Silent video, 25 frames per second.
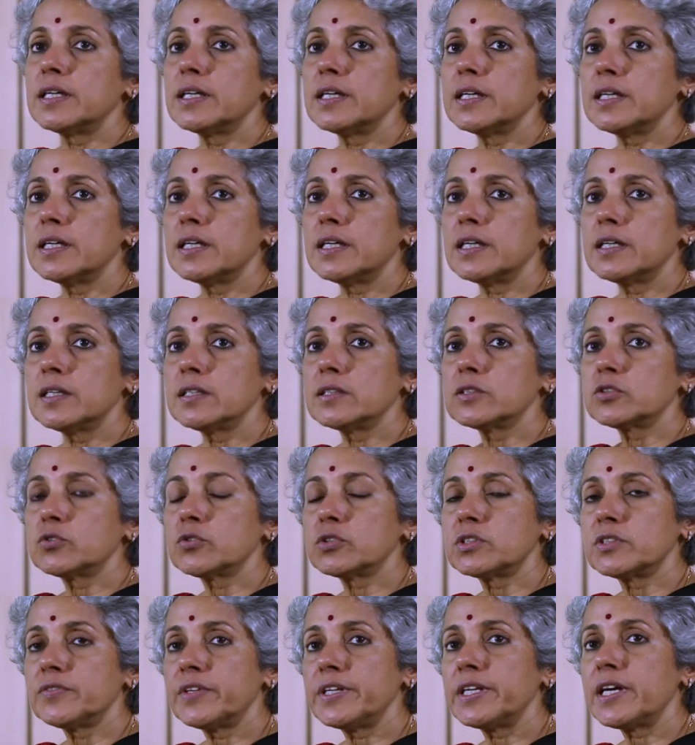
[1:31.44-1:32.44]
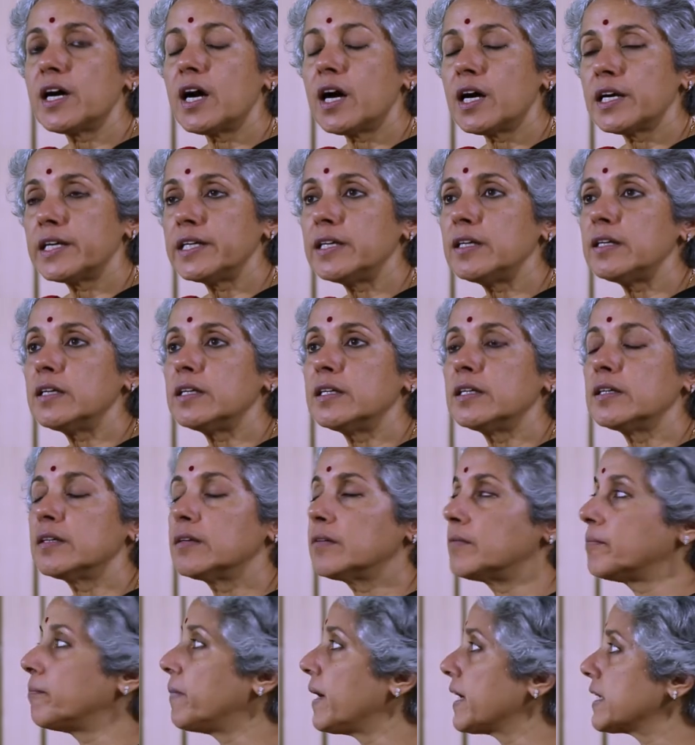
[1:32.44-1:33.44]
Uh, so it's a very hardy
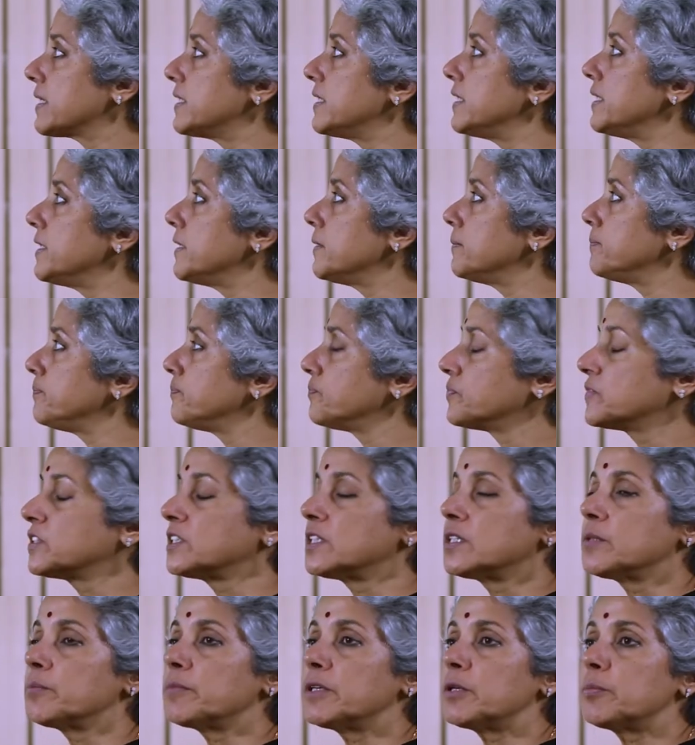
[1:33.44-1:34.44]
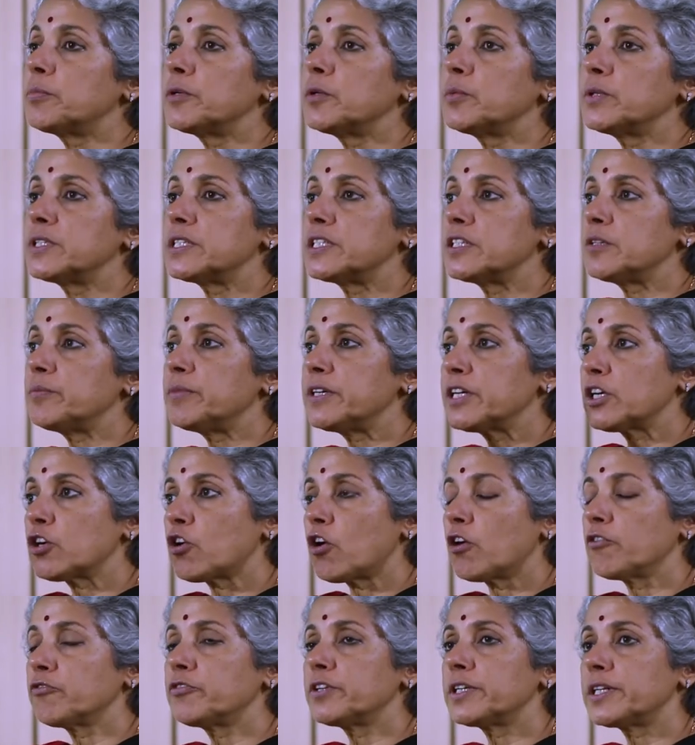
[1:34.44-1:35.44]
bacterium. People with T B
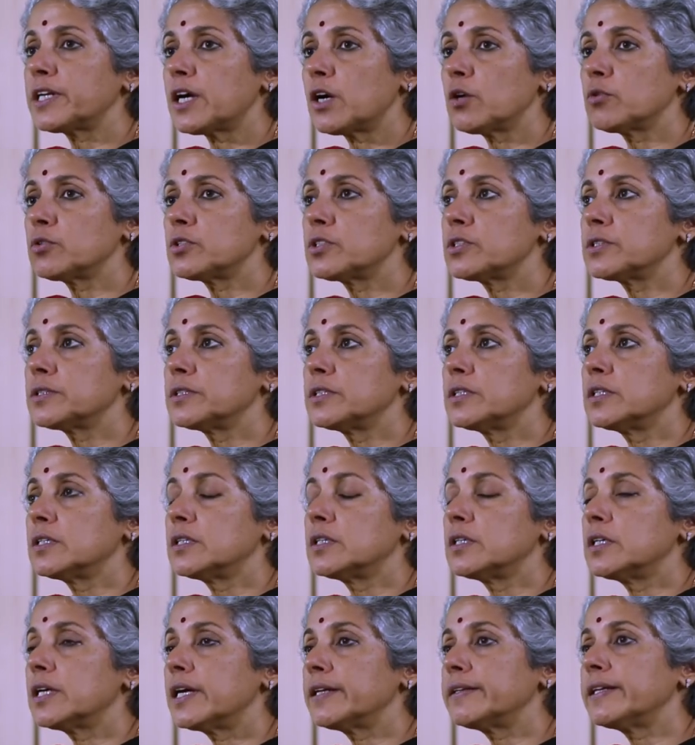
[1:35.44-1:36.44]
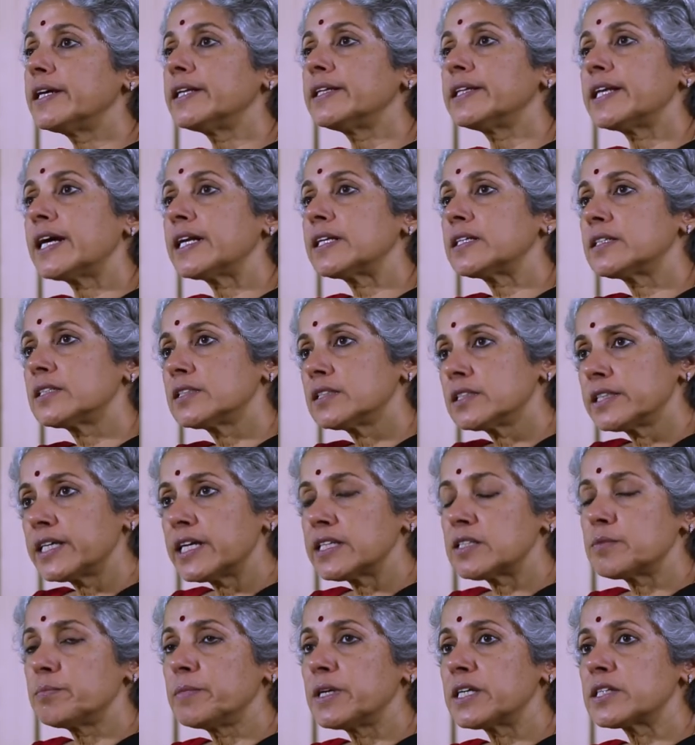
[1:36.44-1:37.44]
cough it out, and then that
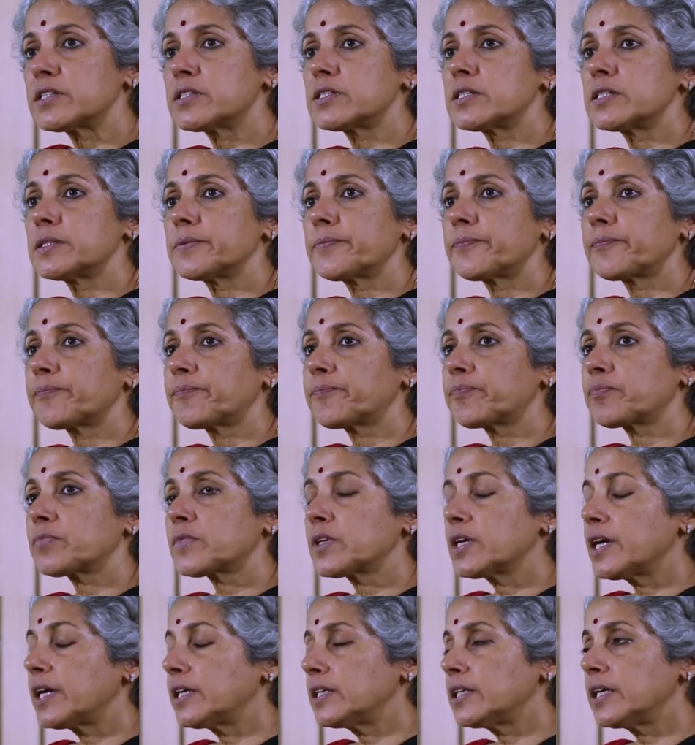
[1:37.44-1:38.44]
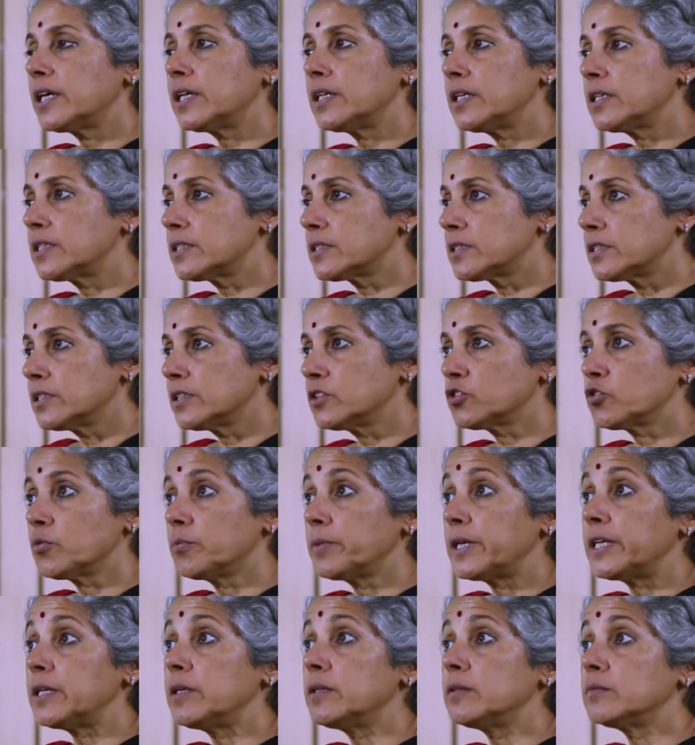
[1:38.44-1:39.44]
gets mixed, and then it, so
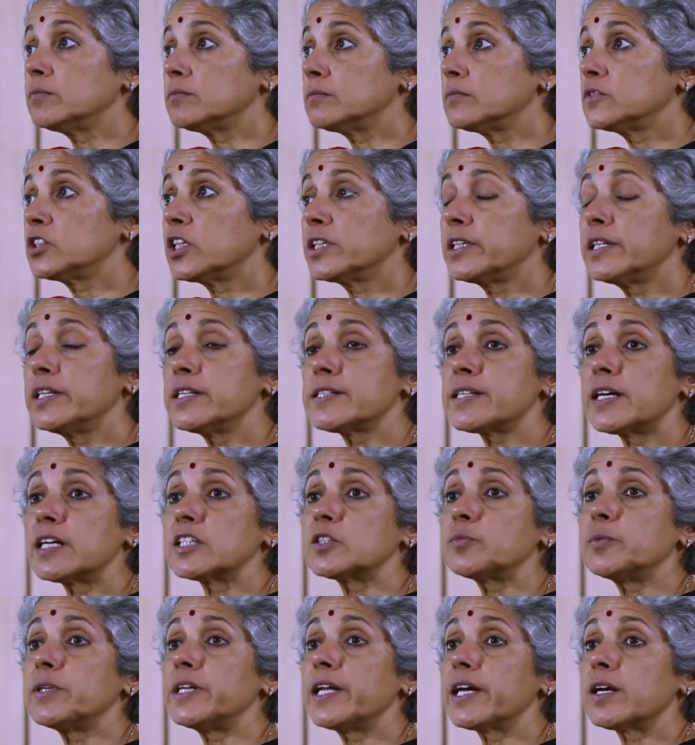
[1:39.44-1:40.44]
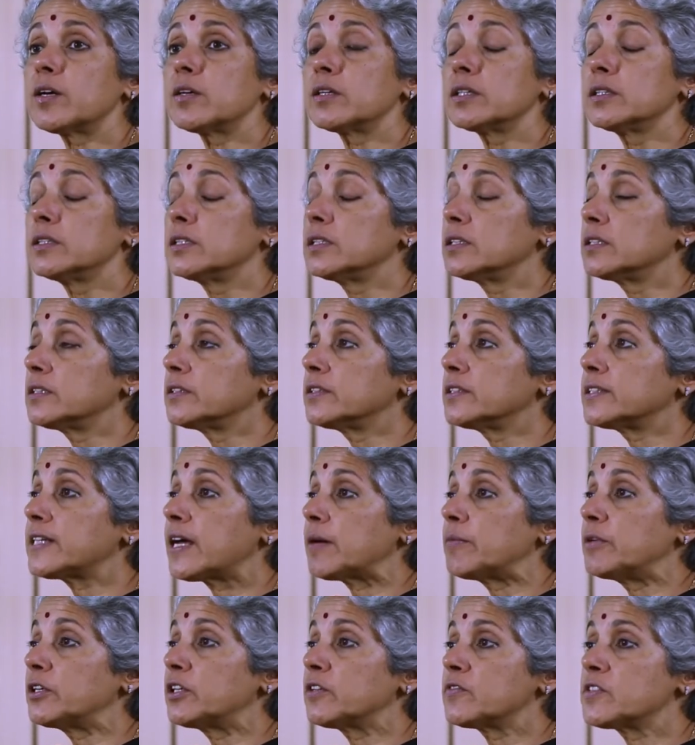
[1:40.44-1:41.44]
many journalists ask me, like, this
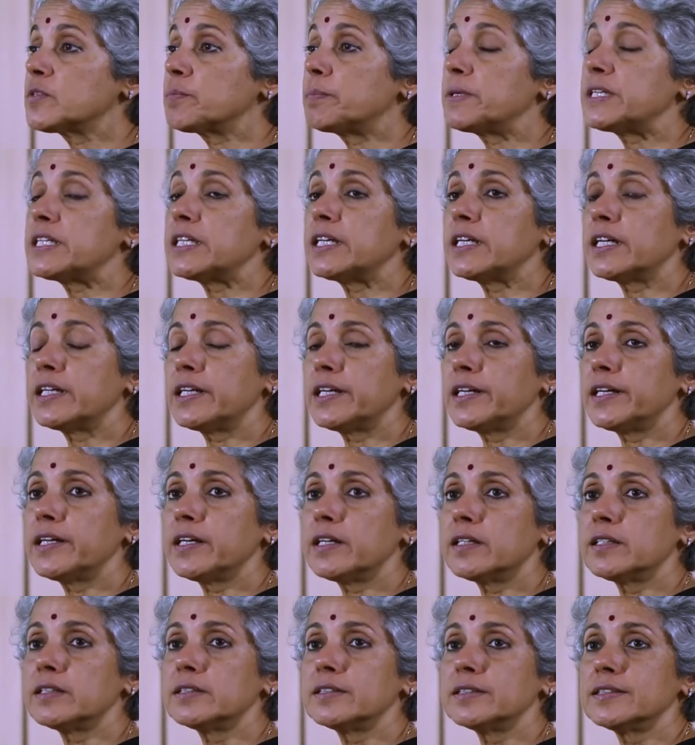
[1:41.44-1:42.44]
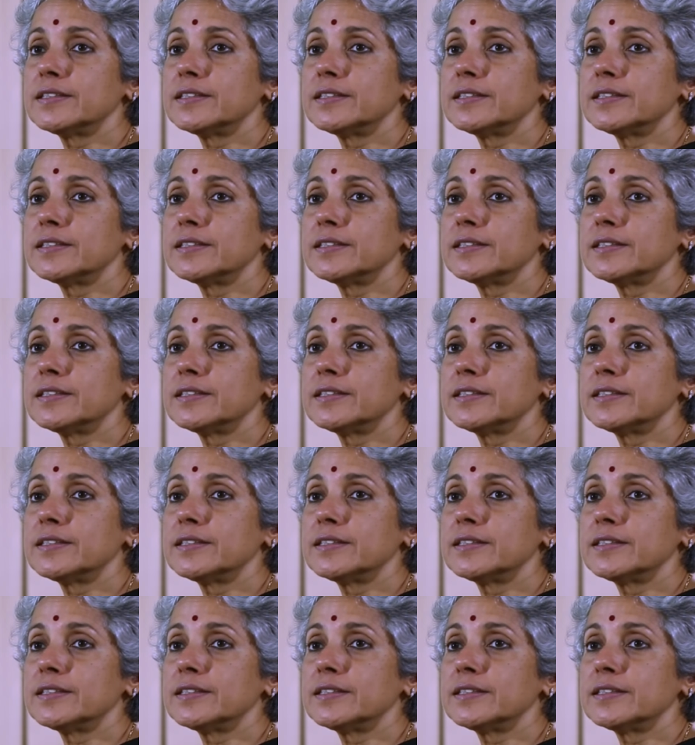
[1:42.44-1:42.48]
habit of spitting in India,